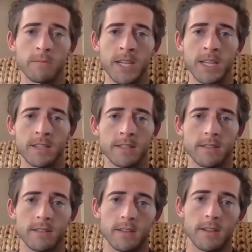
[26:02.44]

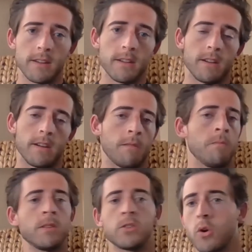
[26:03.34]
means, a
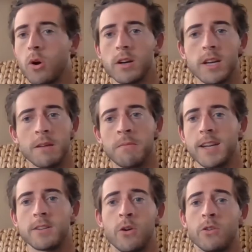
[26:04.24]
majority of my
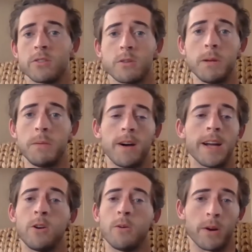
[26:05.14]
donors are people I
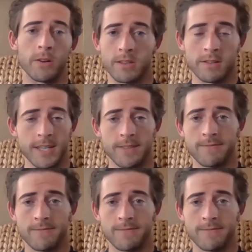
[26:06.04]
know personally.